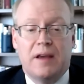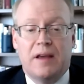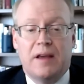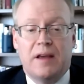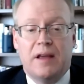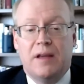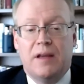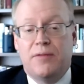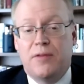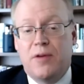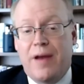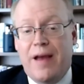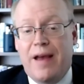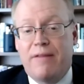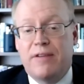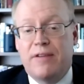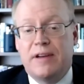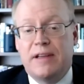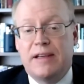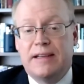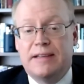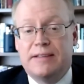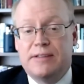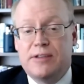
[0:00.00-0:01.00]
If you have
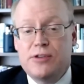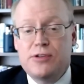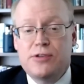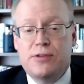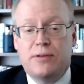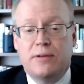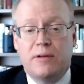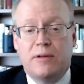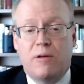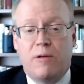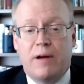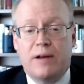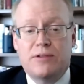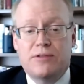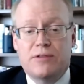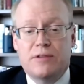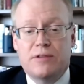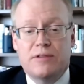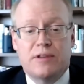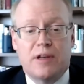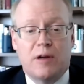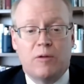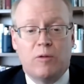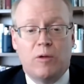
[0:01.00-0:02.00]
any additional
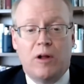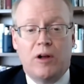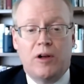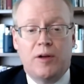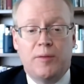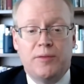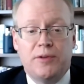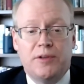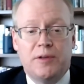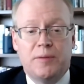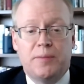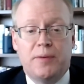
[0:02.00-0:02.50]
questions, I welcome you to